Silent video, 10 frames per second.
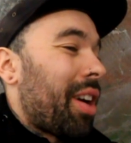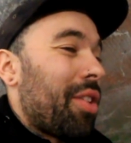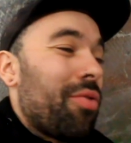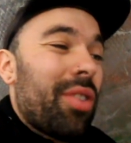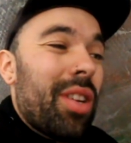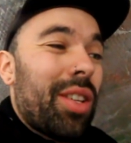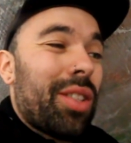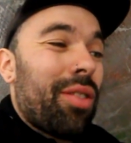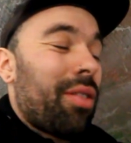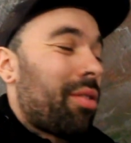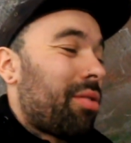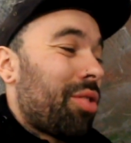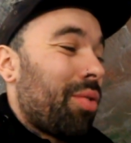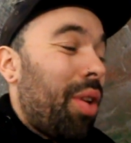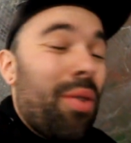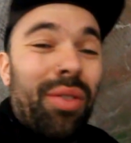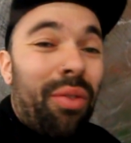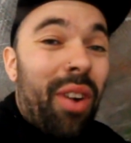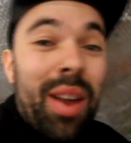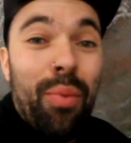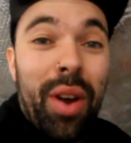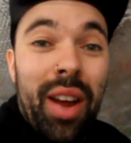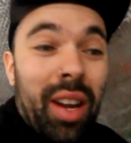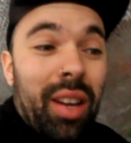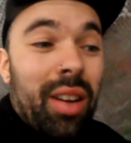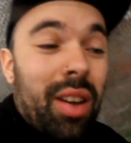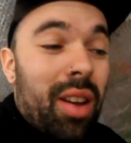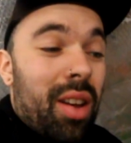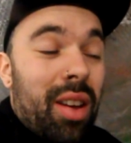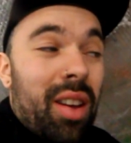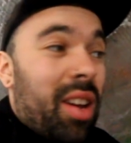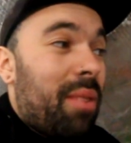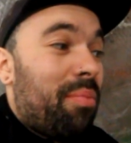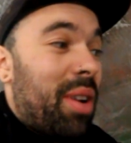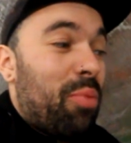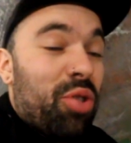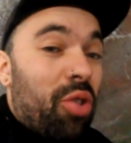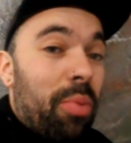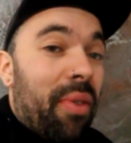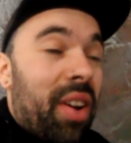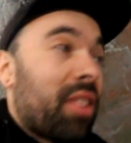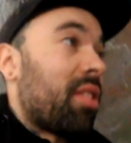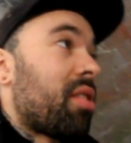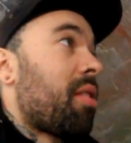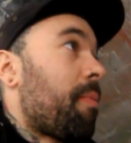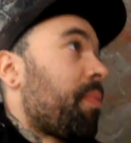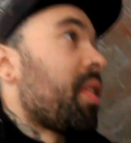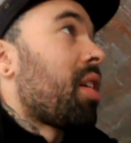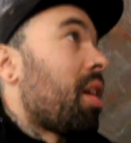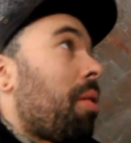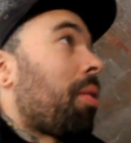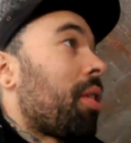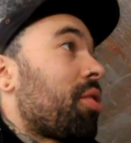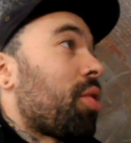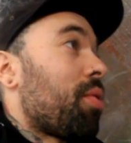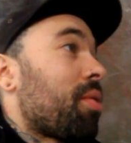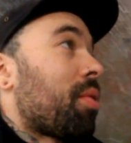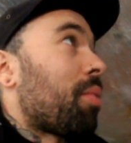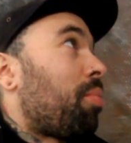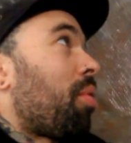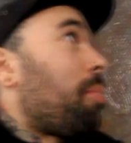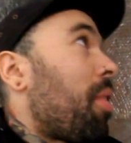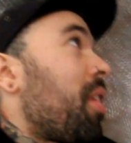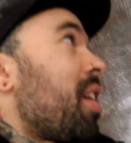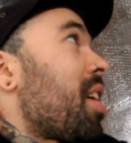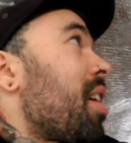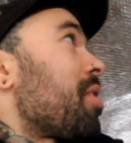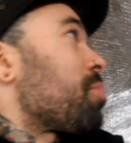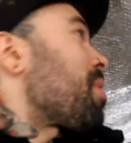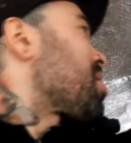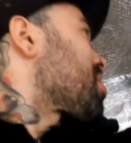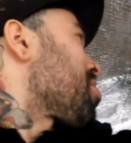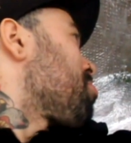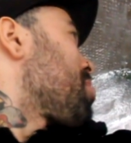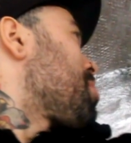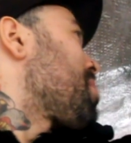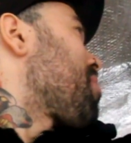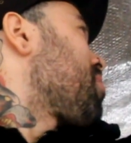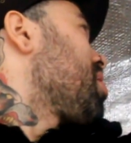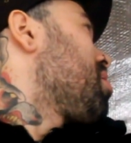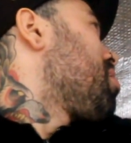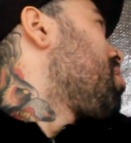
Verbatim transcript: I used these to do loads of framework in pretty much all my vans. What I'm going to do is I'm going to put them on here, spaced out maybe every